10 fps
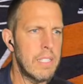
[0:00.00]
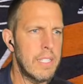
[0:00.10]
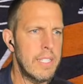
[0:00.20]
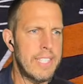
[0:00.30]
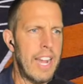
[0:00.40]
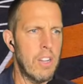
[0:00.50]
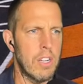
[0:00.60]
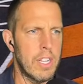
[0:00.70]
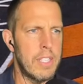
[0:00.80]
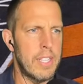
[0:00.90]
That.
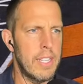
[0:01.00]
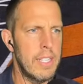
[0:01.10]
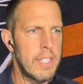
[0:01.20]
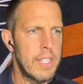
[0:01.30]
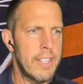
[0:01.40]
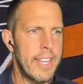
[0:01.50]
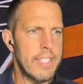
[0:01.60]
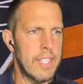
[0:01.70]
Tyler Goodson. That's